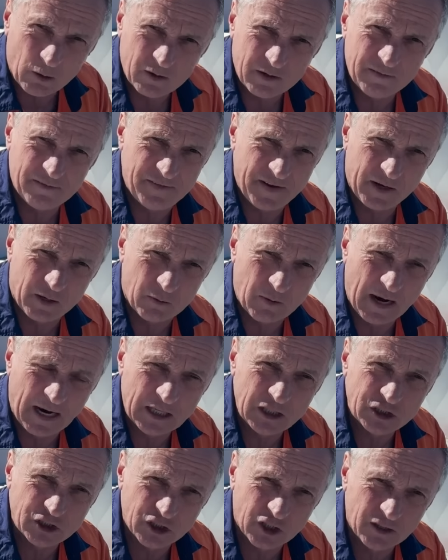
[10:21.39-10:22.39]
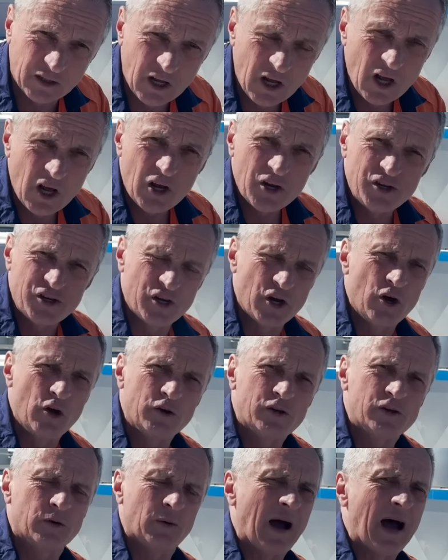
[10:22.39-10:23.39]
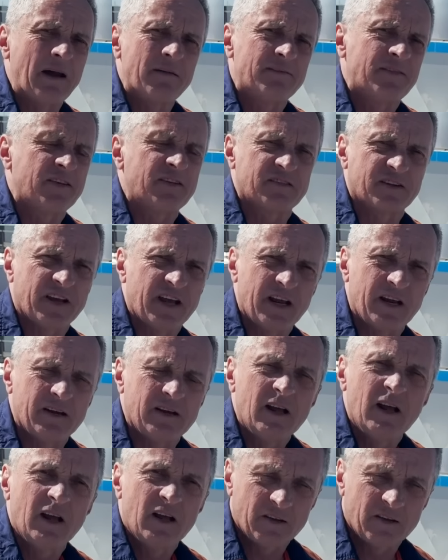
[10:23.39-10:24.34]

configuration due to unforeseen